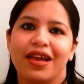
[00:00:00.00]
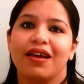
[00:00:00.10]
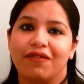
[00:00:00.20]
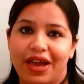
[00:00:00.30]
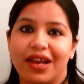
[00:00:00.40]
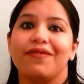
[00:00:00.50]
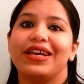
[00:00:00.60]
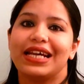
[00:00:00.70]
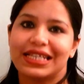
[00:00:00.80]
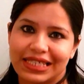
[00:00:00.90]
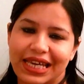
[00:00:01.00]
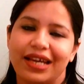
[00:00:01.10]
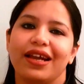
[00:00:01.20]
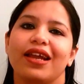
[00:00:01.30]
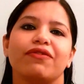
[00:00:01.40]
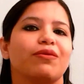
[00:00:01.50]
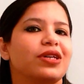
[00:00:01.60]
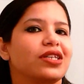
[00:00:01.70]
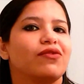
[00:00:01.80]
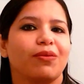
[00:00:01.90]
wherein we can seek
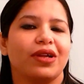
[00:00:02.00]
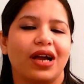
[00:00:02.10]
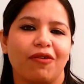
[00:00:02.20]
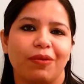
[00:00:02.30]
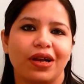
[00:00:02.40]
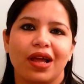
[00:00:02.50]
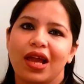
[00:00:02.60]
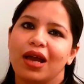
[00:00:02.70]
information from the government,